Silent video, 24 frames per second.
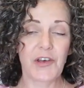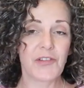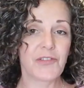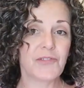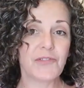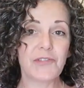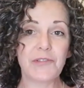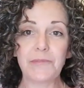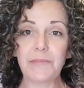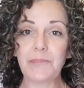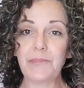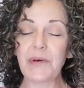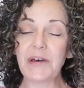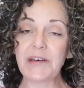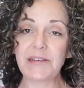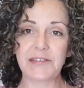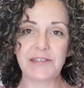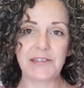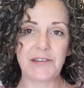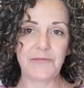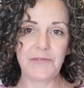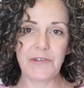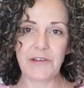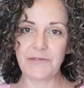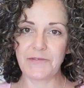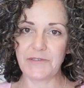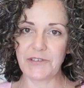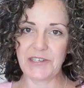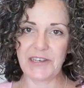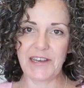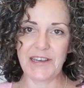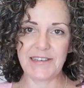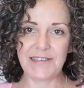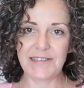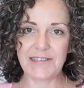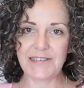They're the best I've ever
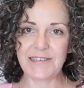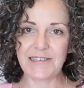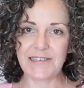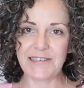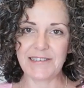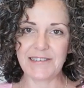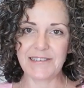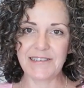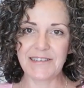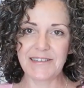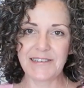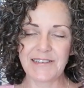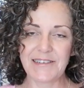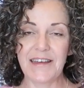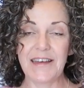tasted.